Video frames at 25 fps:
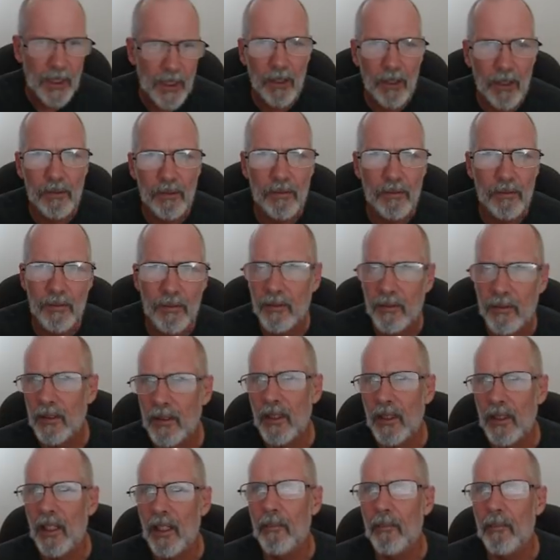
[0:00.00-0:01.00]
don't
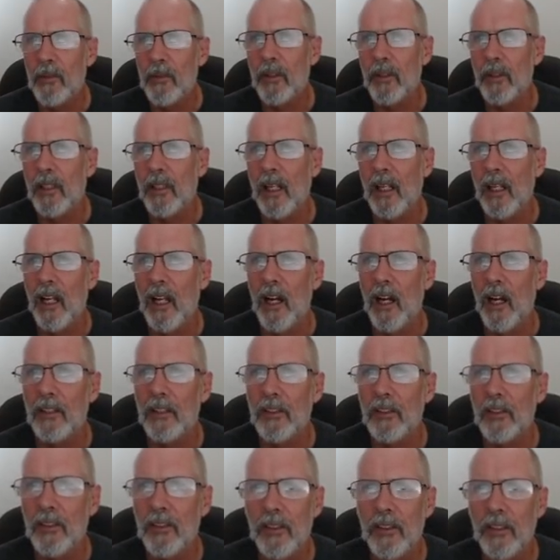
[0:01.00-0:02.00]
come to the
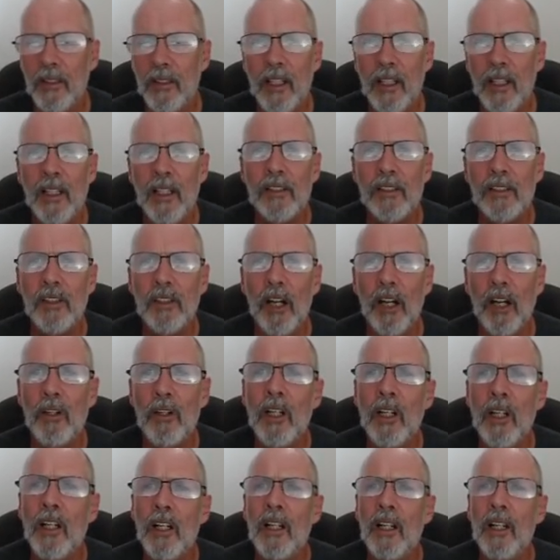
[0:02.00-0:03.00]
class.
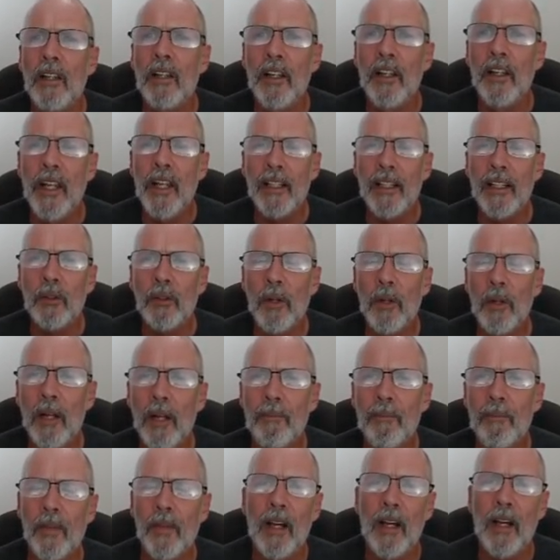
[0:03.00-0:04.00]
So the next
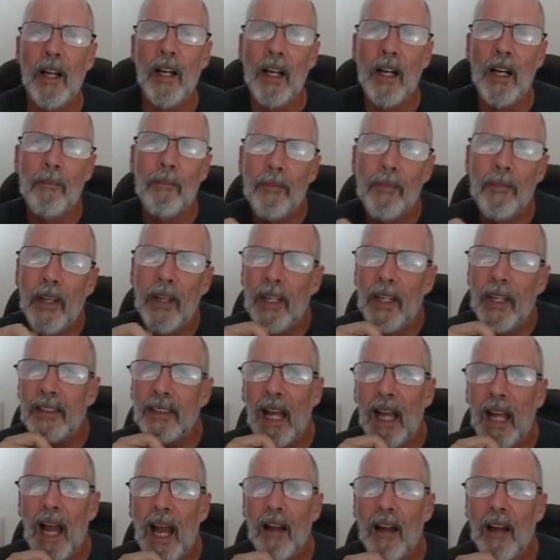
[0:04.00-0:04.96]
one is